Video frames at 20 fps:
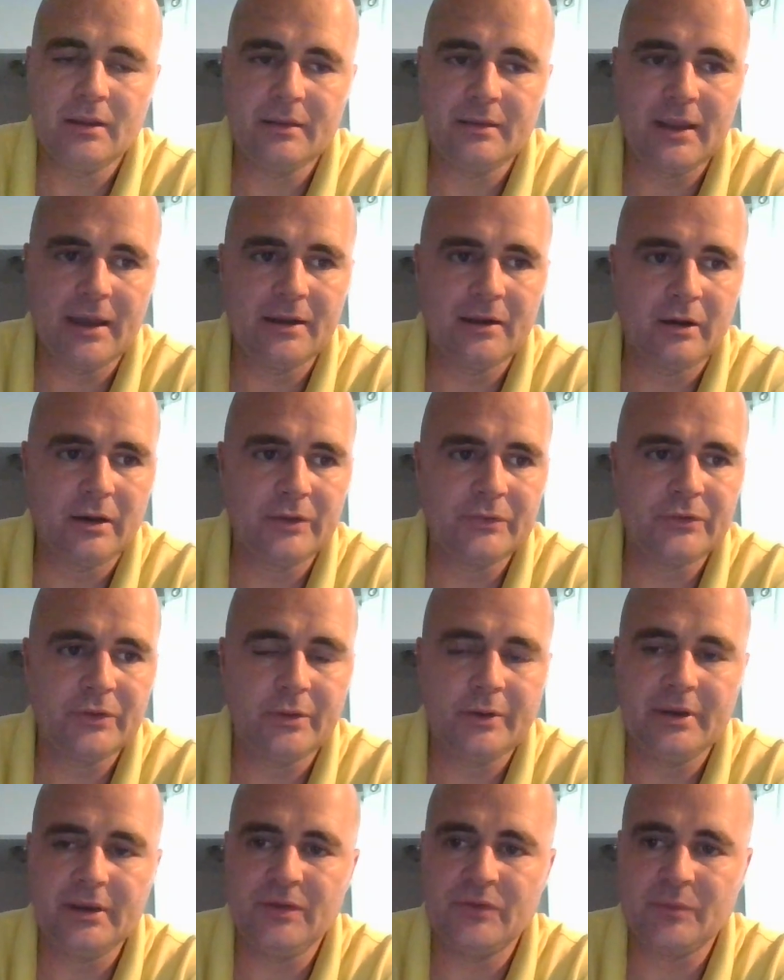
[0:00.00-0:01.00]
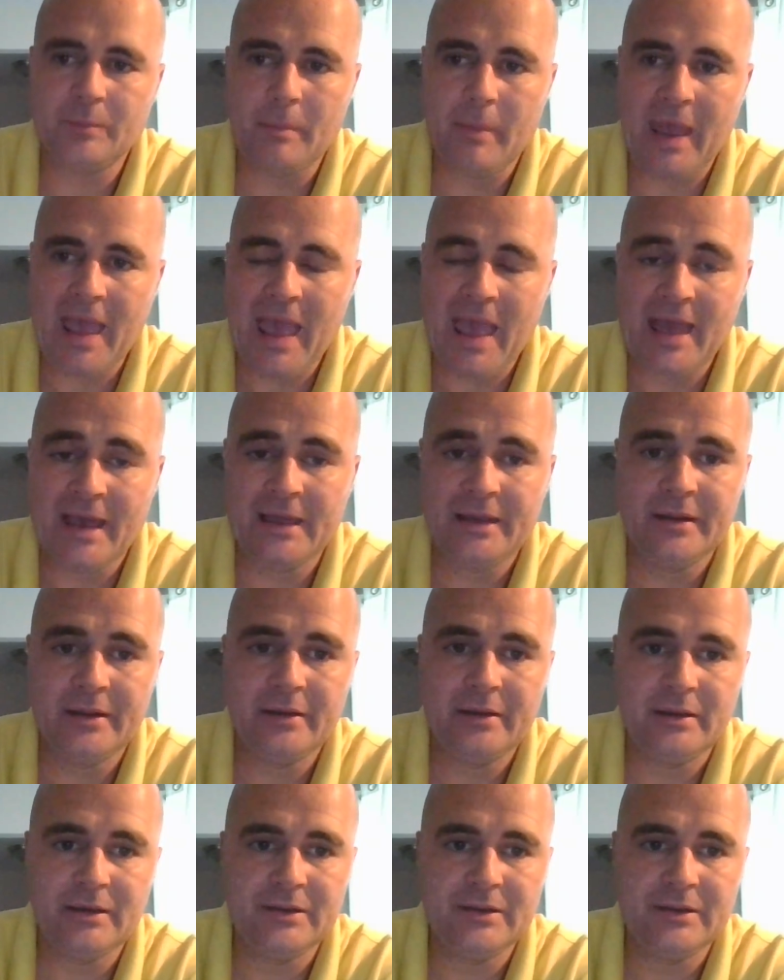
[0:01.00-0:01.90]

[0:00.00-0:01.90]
That also is man